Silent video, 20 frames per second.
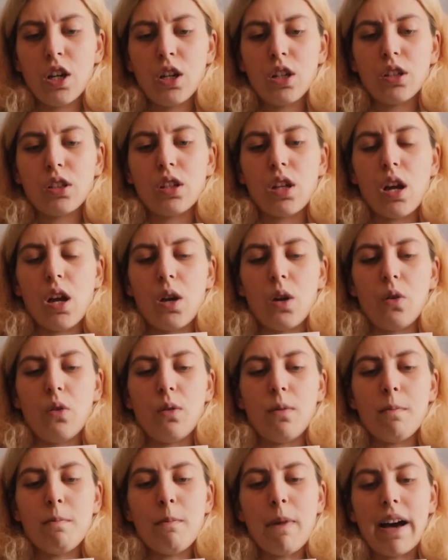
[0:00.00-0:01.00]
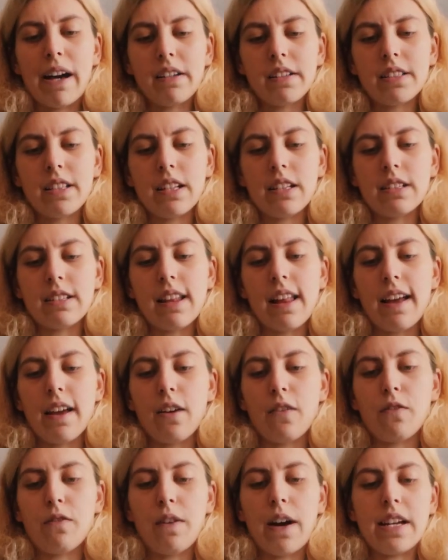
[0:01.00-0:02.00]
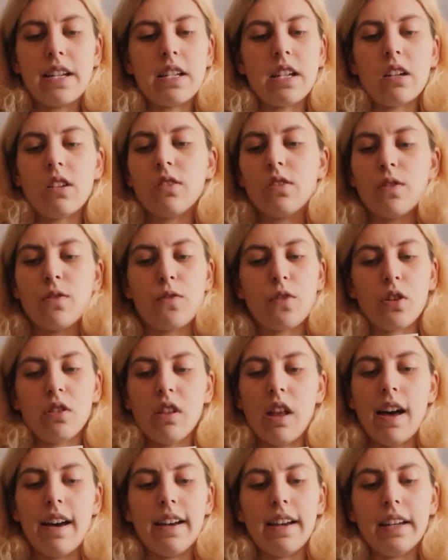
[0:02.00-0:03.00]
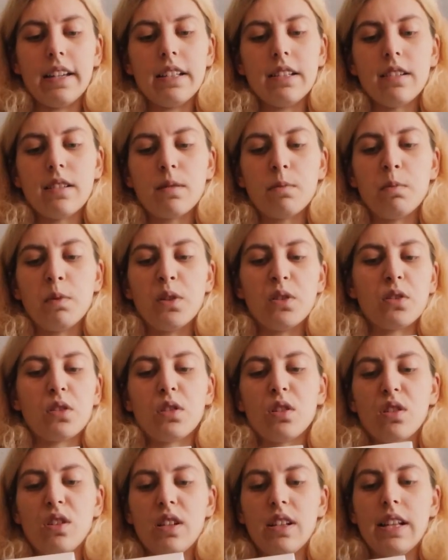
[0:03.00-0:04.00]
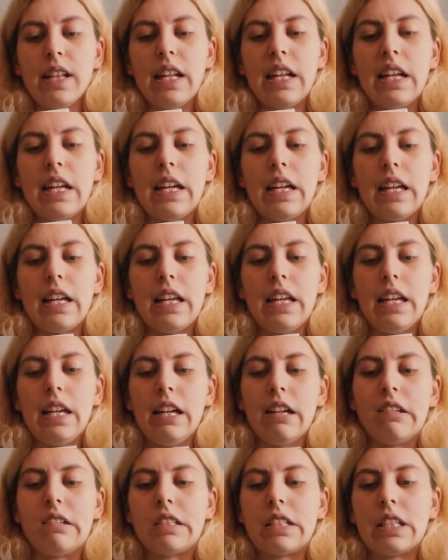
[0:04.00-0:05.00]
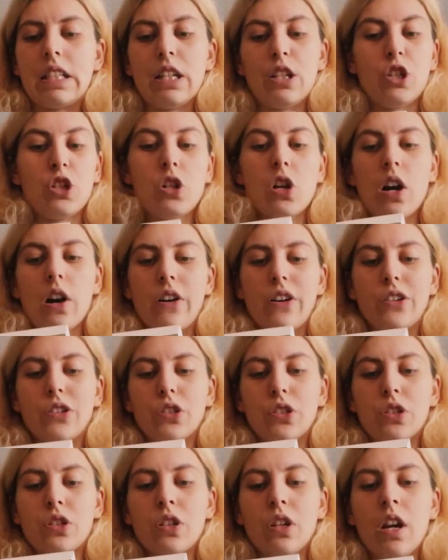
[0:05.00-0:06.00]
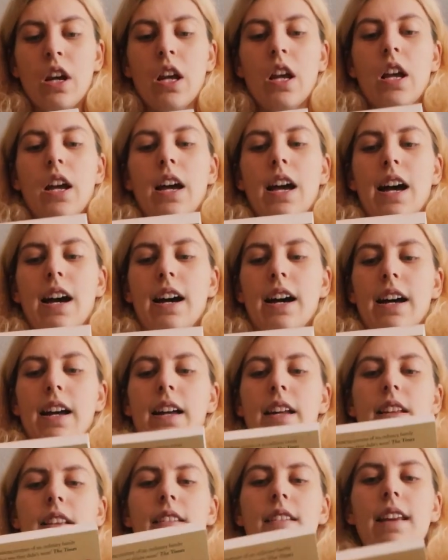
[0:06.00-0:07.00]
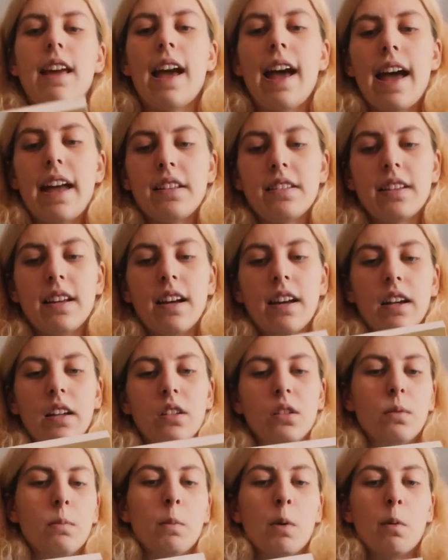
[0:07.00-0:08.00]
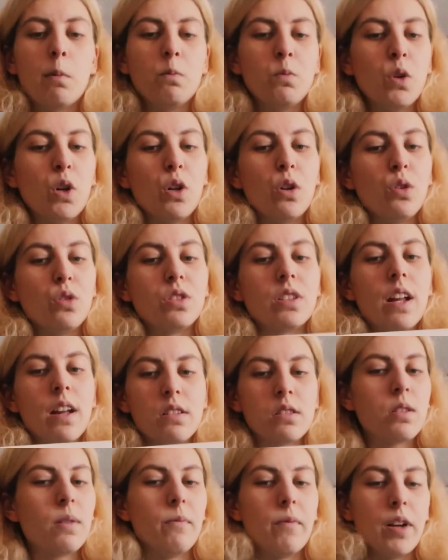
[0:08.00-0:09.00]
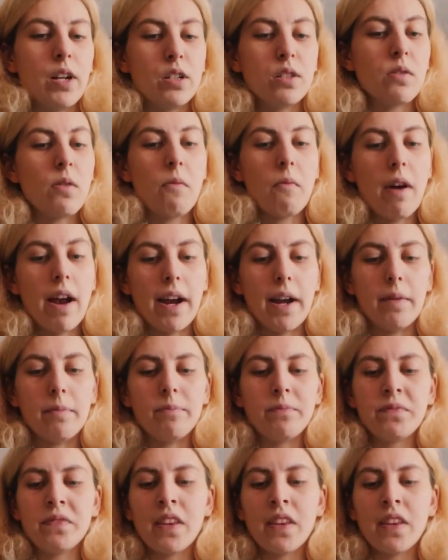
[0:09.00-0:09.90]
So Max is like fighting on the front lines, but suddenly he is discharged. And Etta, the mum, knows that something is unright.